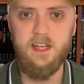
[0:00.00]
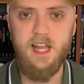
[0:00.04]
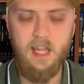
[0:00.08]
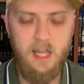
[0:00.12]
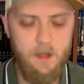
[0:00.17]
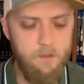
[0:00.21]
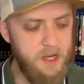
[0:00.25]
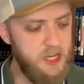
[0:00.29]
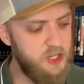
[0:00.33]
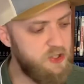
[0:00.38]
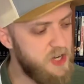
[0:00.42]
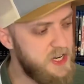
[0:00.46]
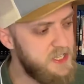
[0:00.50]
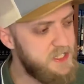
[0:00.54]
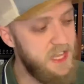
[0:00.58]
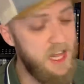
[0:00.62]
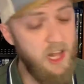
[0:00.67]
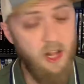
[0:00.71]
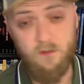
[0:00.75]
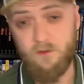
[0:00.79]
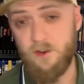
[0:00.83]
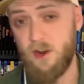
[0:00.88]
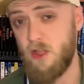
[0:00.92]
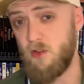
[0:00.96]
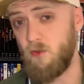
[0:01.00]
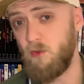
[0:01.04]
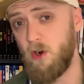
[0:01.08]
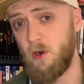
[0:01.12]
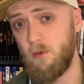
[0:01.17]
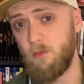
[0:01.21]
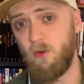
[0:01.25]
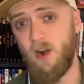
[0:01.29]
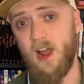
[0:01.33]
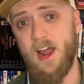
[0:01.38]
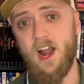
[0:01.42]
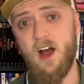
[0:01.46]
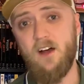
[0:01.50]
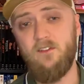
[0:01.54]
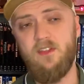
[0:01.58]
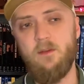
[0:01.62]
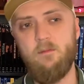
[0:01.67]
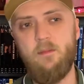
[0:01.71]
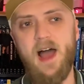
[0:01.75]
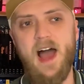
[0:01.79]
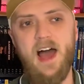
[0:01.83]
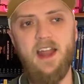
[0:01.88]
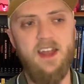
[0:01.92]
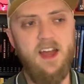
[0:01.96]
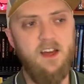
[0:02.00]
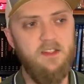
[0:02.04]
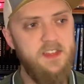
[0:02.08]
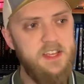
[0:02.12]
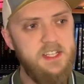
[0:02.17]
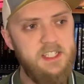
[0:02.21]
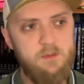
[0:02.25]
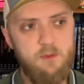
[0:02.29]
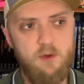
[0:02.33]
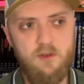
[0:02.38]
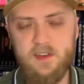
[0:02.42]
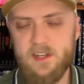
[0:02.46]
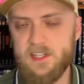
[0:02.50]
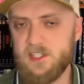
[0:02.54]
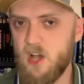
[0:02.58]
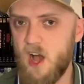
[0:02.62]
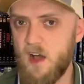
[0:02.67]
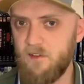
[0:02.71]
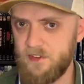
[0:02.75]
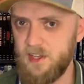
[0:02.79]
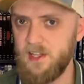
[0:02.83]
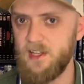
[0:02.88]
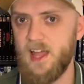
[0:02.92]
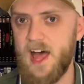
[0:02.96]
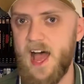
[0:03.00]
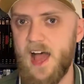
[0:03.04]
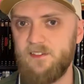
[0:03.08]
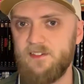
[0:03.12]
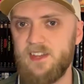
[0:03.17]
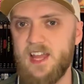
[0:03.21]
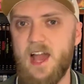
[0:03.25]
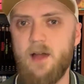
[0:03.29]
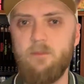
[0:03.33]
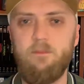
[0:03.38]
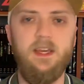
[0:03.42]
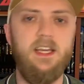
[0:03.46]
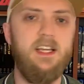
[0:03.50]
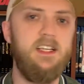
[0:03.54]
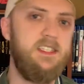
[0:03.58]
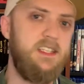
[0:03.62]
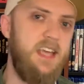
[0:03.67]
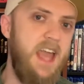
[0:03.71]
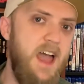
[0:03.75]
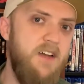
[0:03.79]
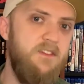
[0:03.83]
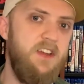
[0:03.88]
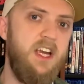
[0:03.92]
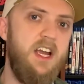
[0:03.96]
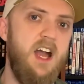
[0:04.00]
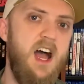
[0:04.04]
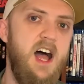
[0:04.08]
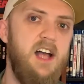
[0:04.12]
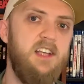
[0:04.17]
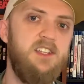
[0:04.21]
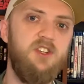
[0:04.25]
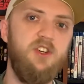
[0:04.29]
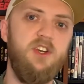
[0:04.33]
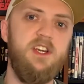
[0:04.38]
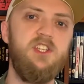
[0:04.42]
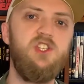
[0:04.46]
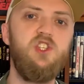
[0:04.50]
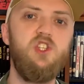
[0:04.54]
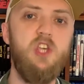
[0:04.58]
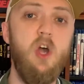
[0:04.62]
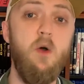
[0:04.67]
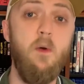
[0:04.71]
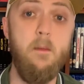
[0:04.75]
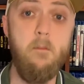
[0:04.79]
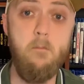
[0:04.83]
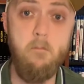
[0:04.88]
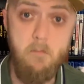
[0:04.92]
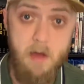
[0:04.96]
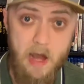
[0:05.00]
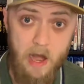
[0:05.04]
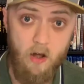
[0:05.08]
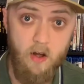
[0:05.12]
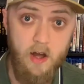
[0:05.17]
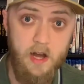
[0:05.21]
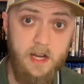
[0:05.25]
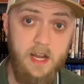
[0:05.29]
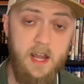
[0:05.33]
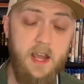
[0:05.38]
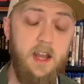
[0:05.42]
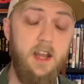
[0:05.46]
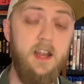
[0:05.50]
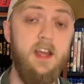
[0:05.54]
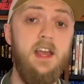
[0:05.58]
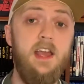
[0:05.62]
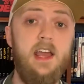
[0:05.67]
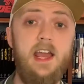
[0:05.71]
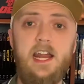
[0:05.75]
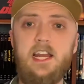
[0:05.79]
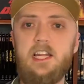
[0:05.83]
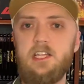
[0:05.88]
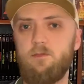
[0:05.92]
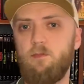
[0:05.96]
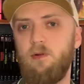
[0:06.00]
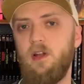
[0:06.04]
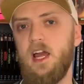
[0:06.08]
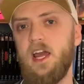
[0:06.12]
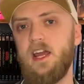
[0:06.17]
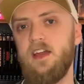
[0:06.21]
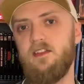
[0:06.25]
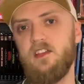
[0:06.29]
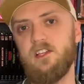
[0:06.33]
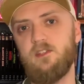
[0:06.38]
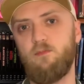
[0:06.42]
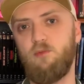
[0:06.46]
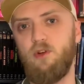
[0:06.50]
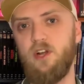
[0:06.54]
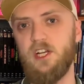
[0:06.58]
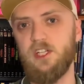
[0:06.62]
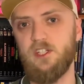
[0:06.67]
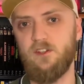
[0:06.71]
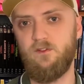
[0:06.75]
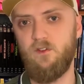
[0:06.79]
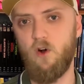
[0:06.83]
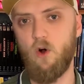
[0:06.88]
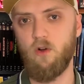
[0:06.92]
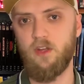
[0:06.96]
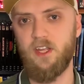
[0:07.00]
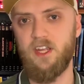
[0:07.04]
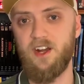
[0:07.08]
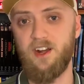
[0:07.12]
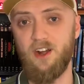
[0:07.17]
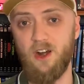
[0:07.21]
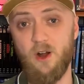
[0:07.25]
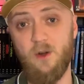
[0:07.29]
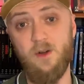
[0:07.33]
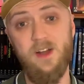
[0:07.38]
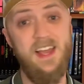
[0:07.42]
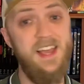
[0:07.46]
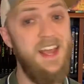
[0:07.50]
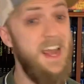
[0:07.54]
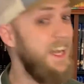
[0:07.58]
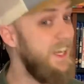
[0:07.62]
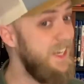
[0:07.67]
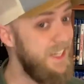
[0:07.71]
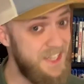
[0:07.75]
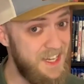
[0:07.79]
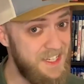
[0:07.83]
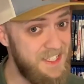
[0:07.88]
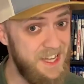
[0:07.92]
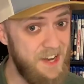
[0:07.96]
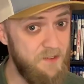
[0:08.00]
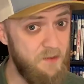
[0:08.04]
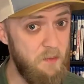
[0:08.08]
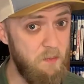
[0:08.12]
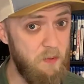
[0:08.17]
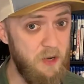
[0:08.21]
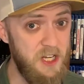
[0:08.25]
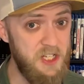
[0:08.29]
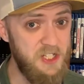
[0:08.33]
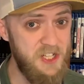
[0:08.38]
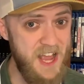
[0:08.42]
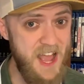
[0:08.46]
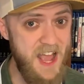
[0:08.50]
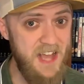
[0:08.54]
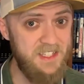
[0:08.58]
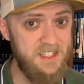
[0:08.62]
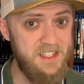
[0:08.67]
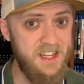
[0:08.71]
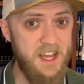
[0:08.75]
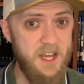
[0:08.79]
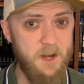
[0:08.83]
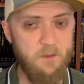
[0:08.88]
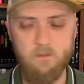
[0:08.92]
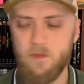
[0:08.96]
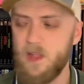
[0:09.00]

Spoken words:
let me address the elephant in the room right off the bat. Now this movie is often laughed at because Kevin Costner is so American and he's playing this British folk hero and he doesn't have a British accent.